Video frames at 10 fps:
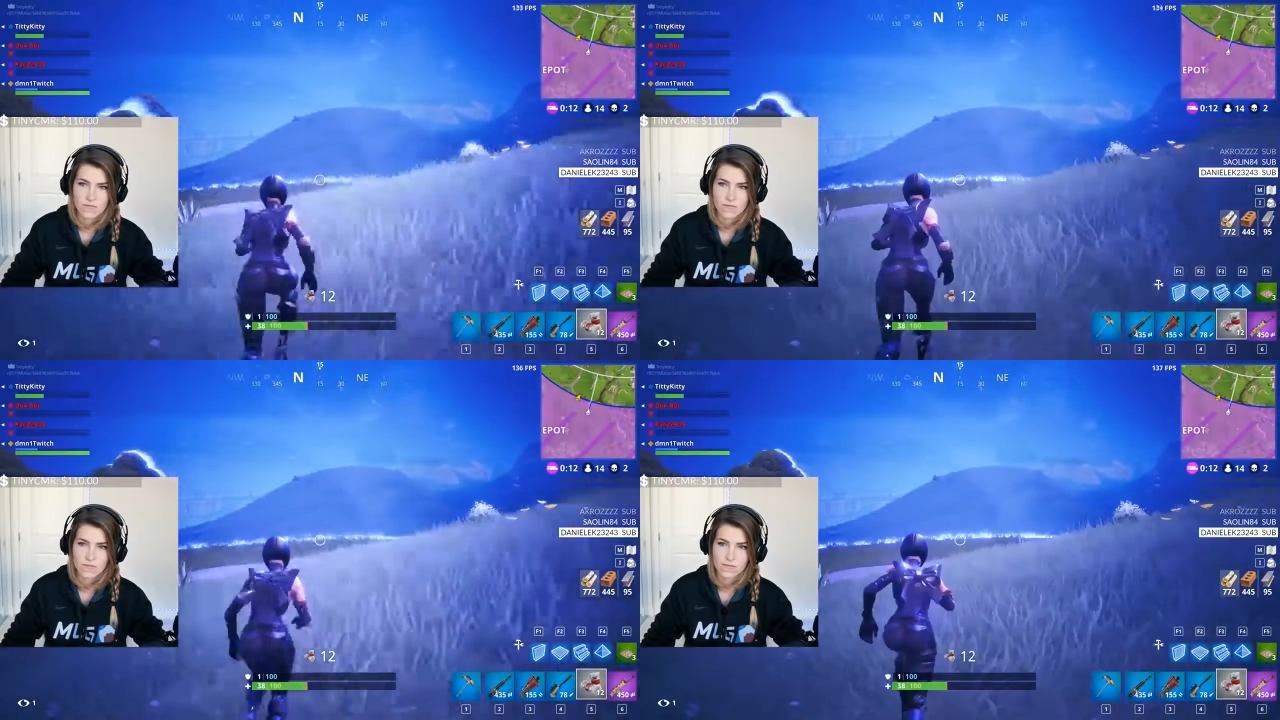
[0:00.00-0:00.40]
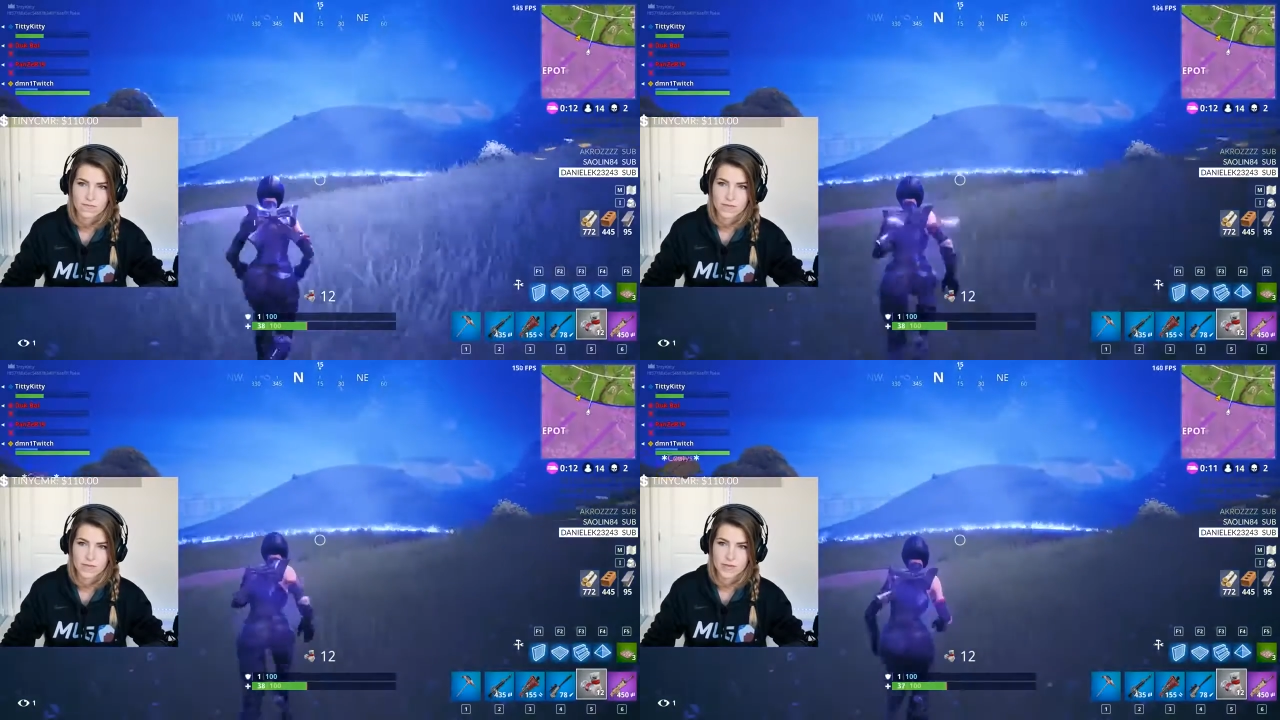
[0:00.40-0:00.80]

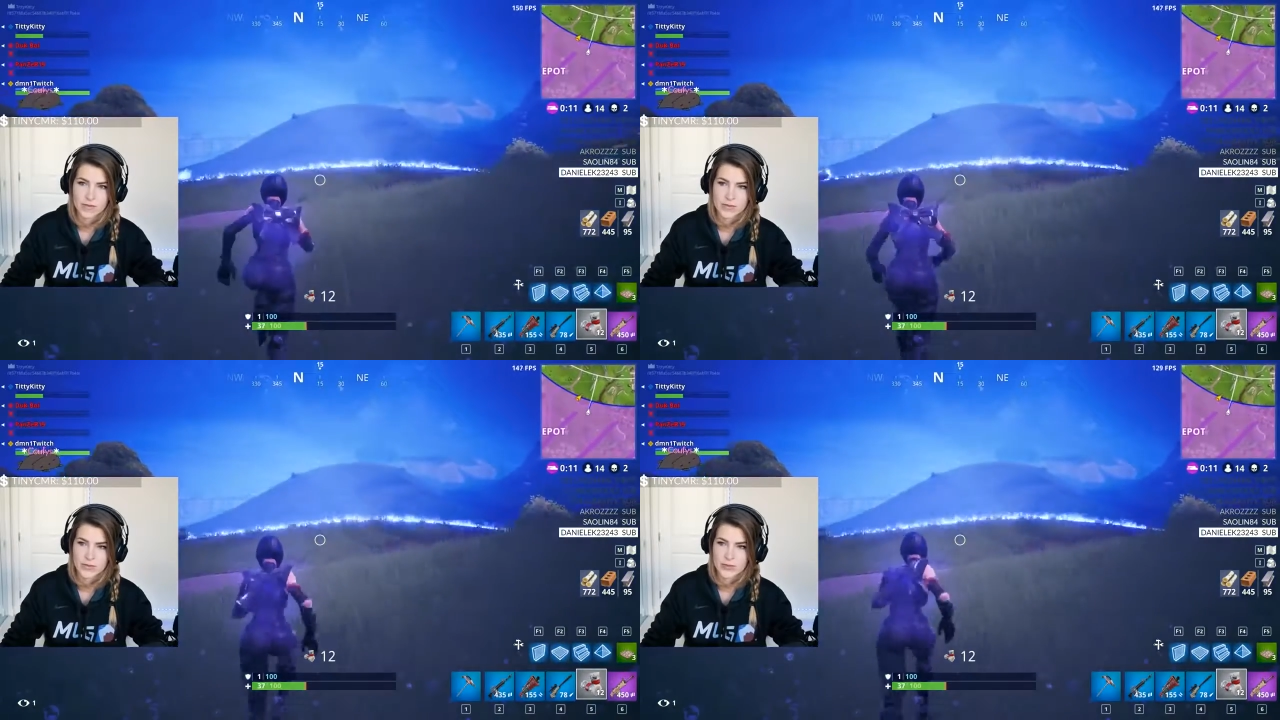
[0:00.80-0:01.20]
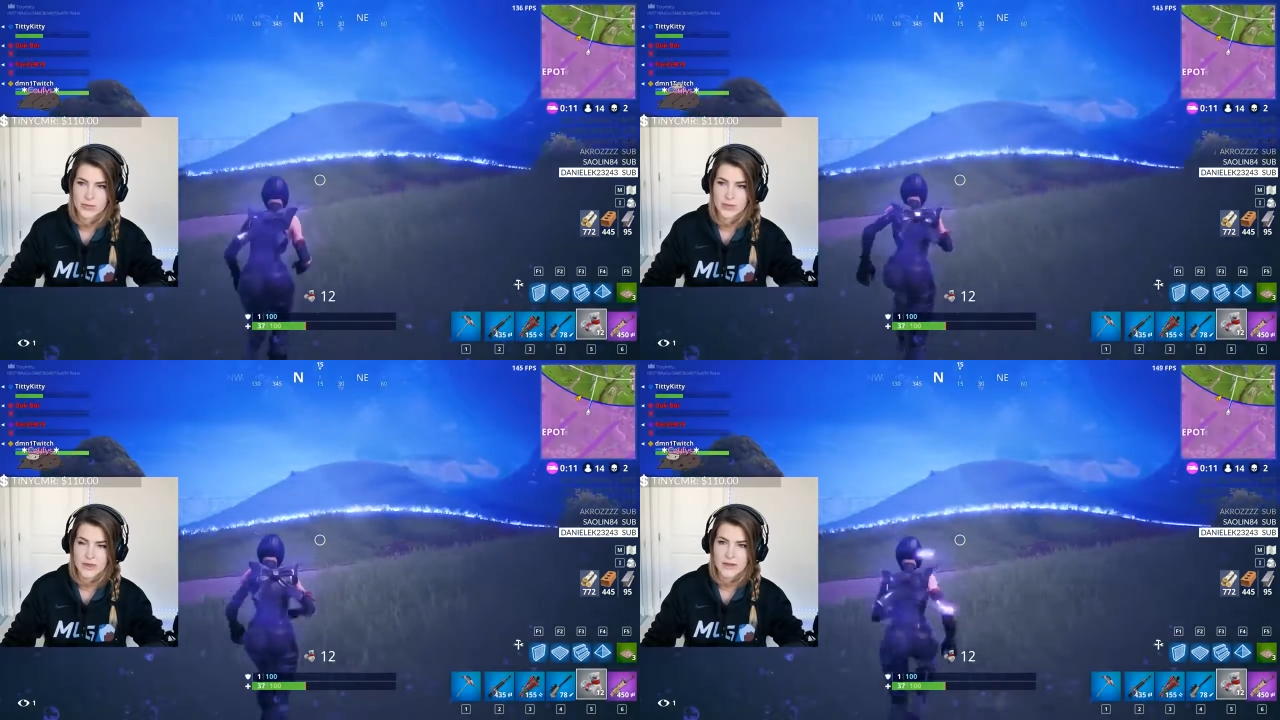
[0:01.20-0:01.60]

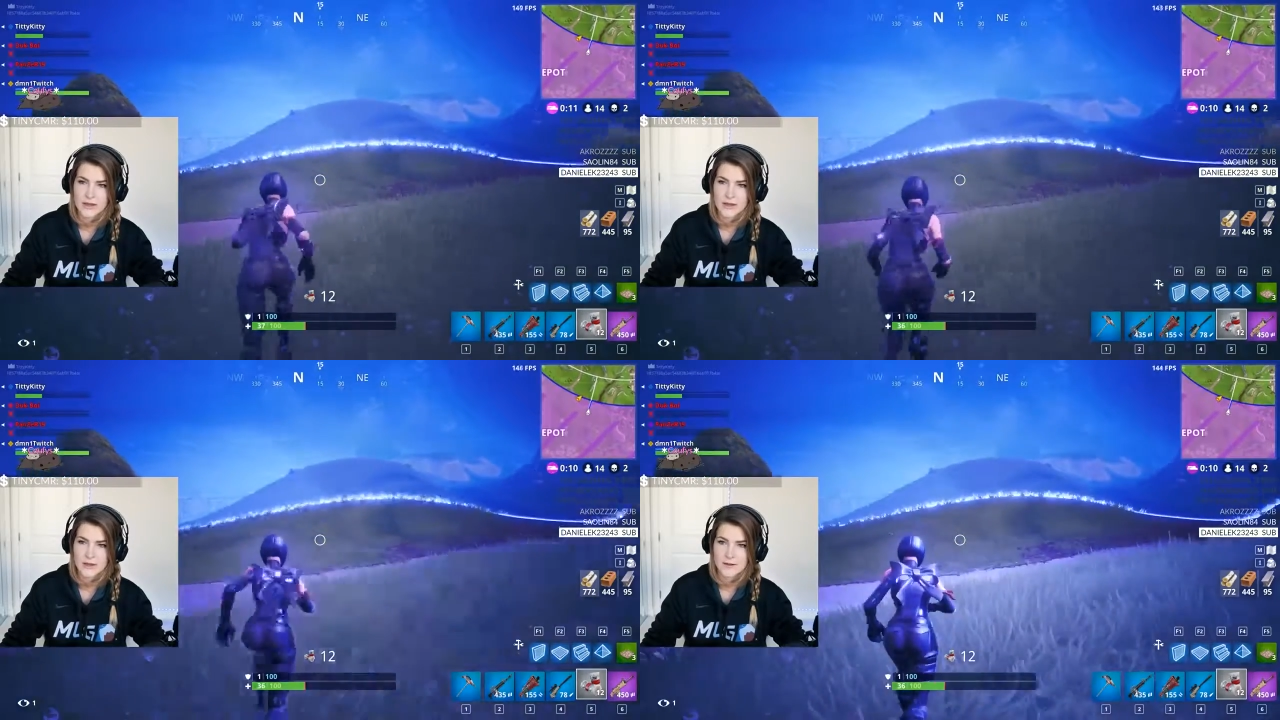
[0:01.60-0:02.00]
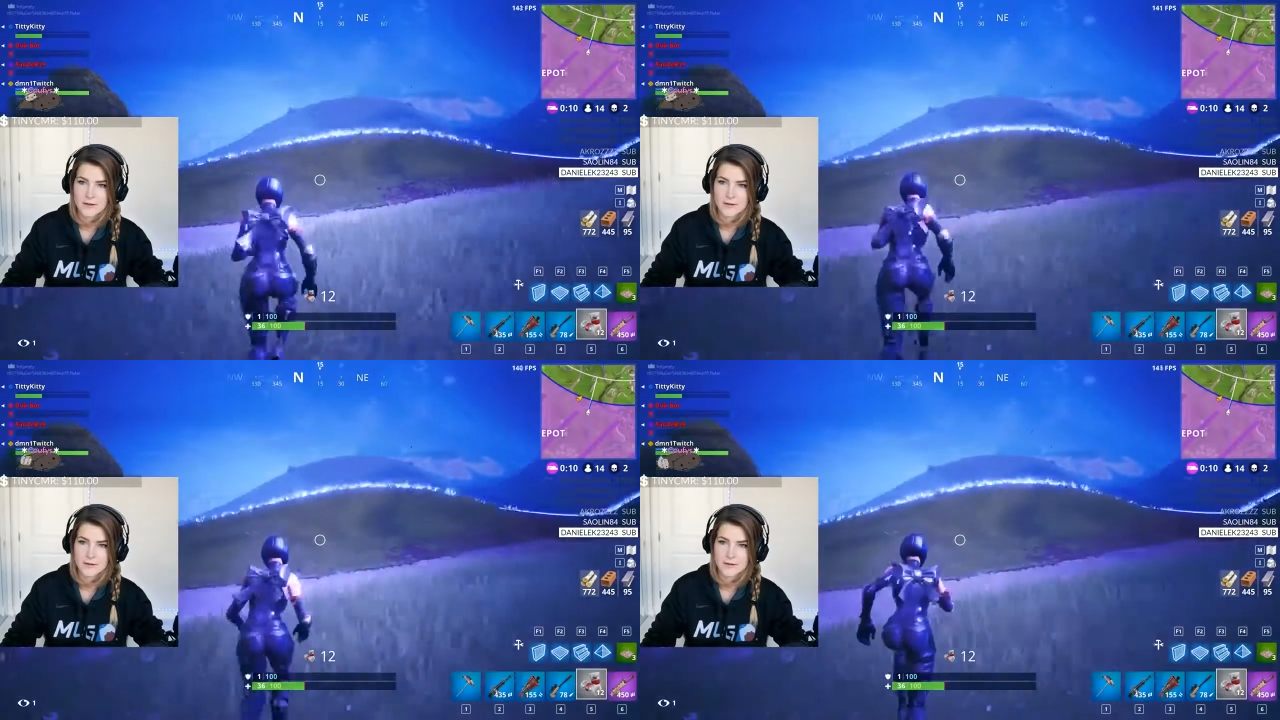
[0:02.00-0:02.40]

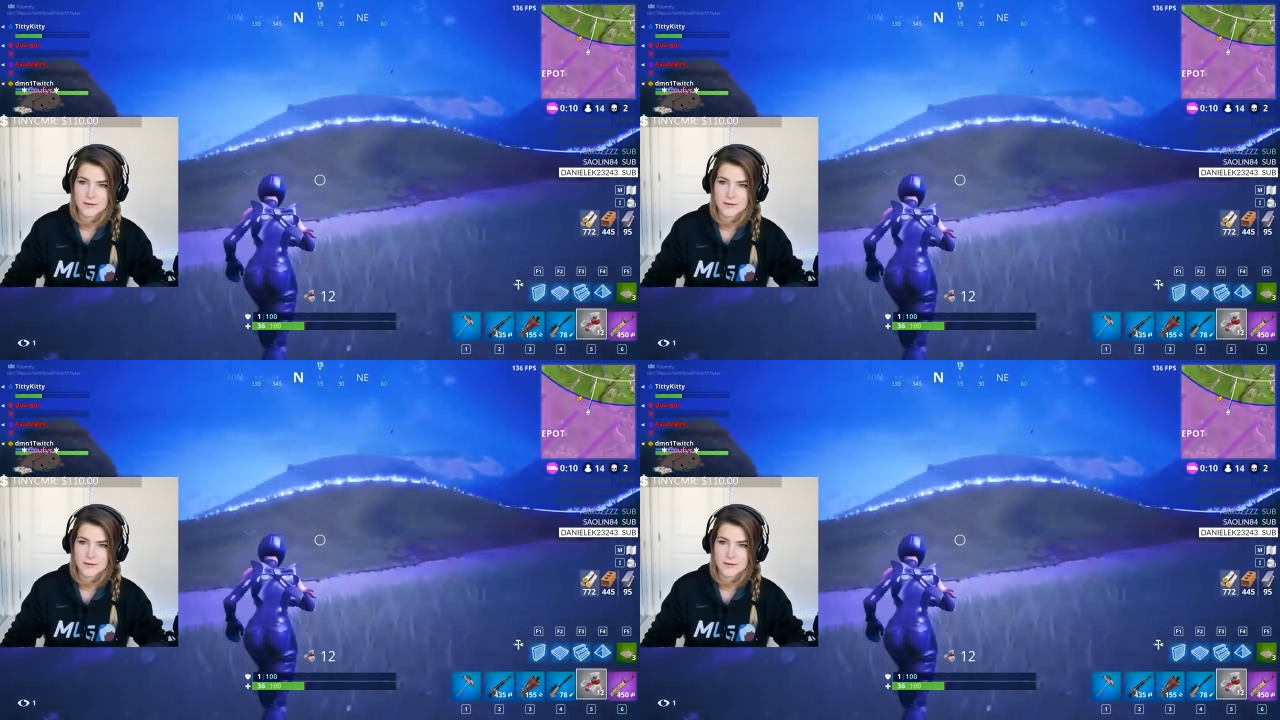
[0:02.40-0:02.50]
No one is speaking in this clip.